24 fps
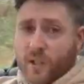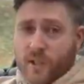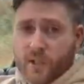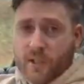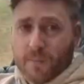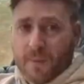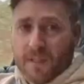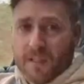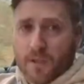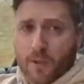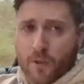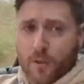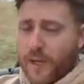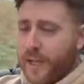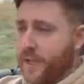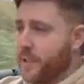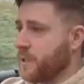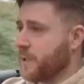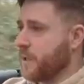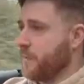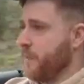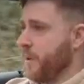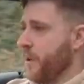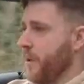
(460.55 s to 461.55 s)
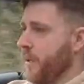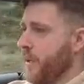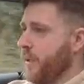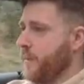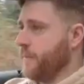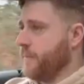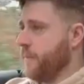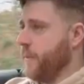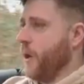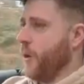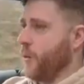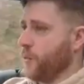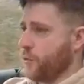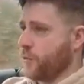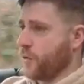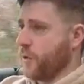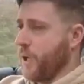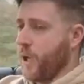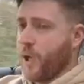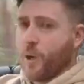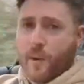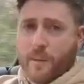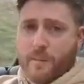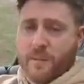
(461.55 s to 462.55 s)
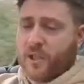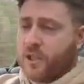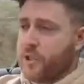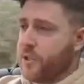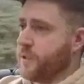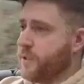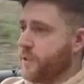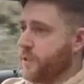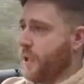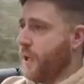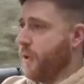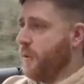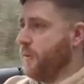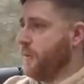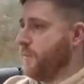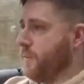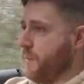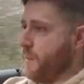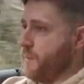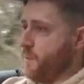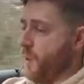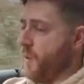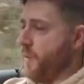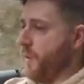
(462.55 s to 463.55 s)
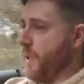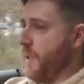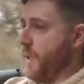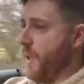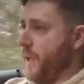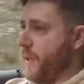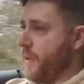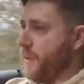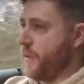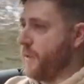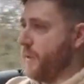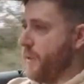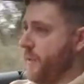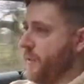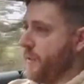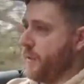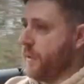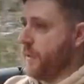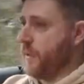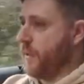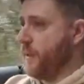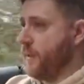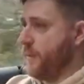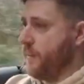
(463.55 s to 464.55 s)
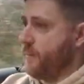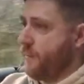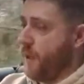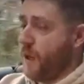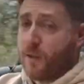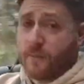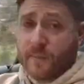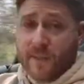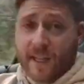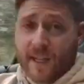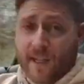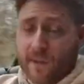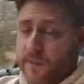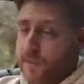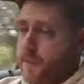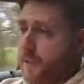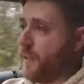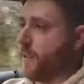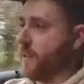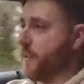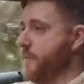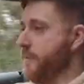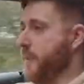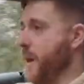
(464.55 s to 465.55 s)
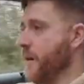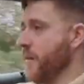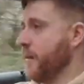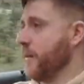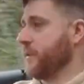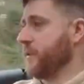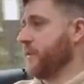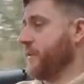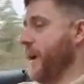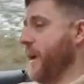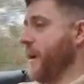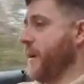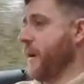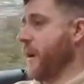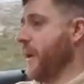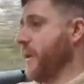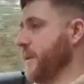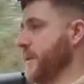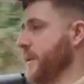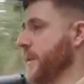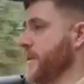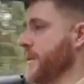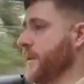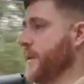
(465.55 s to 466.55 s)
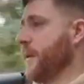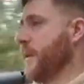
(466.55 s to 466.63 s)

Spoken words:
to be ULEZ compliant, ultra low emission zone within London and the home counties and boroughs around London,